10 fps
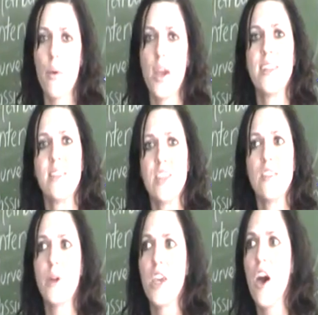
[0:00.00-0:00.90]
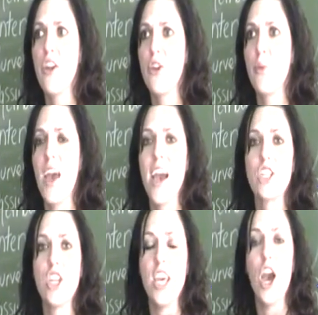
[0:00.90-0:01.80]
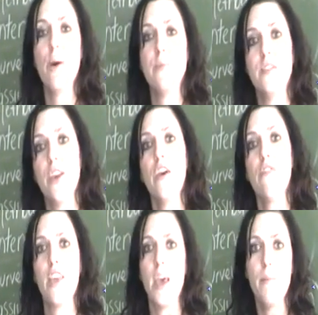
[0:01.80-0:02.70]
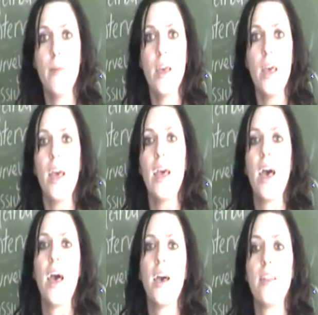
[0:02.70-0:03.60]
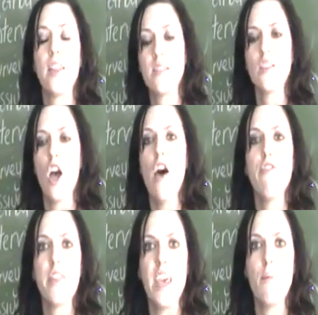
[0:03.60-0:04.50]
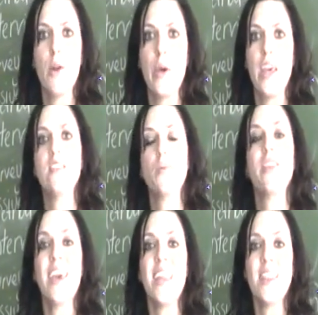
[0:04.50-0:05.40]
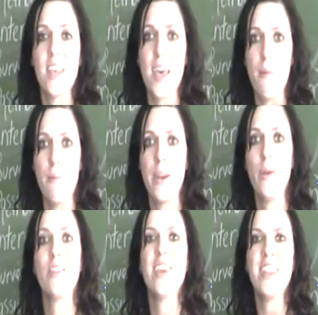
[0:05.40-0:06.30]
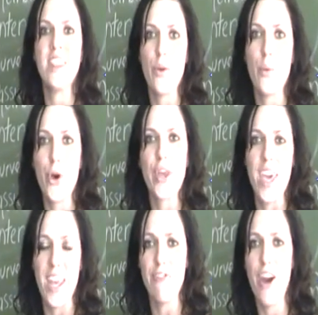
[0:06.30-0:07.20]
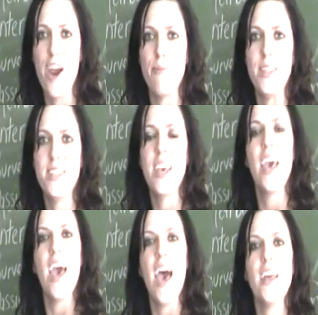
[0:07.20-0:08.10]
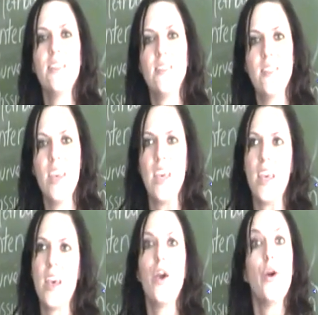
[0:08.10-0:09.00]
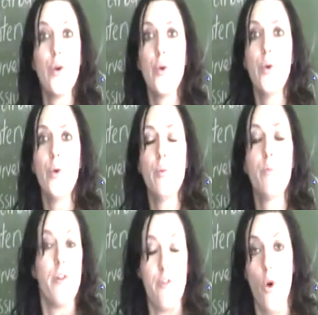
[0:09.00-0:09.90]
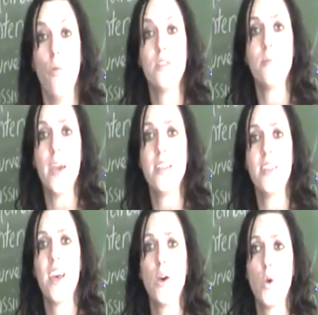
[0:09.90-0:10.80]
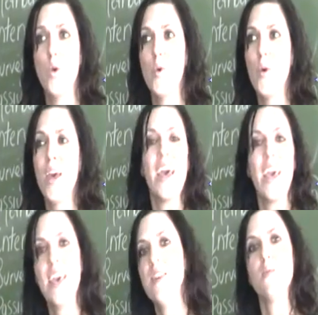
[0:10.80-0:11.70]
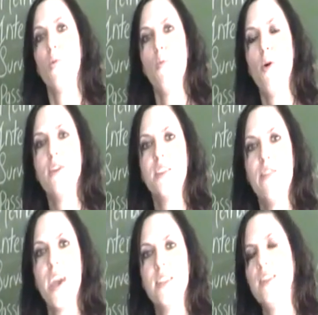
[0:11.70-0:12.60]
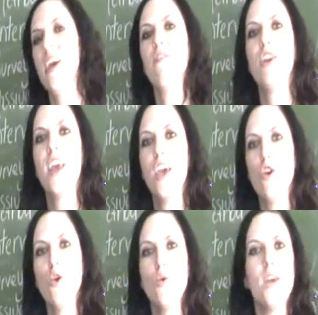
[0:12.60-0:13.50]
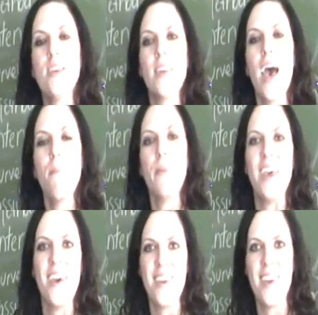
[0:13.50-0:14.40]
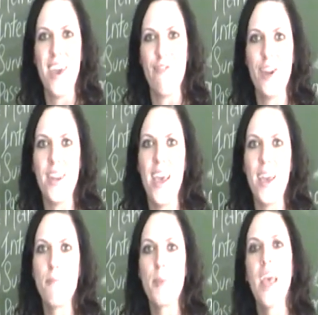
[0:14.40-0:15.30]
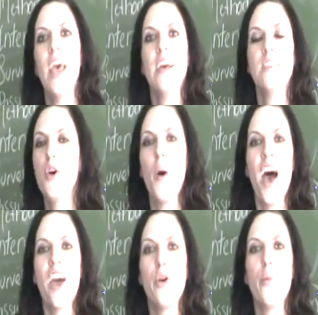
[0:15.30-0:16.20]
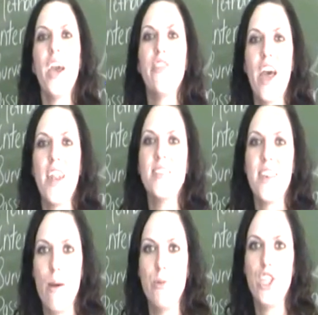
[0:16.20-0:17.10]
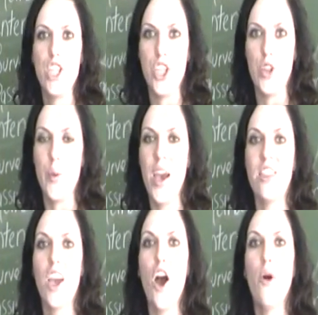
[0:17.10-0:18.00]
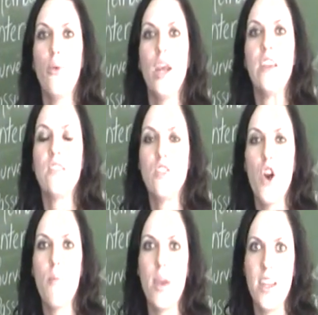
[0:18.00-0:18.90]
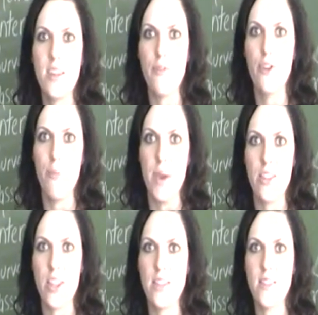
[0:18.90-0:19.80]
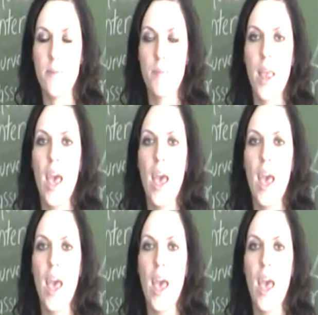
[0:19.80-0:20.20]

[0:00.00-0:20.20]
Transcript: Right, in this regard, you would actually observe them, the staff and the employees within the company, within their working environment, and see who performs better, who is more motivated every day, who is happier every day. So either way, that is up to you, and there are really so many different methods.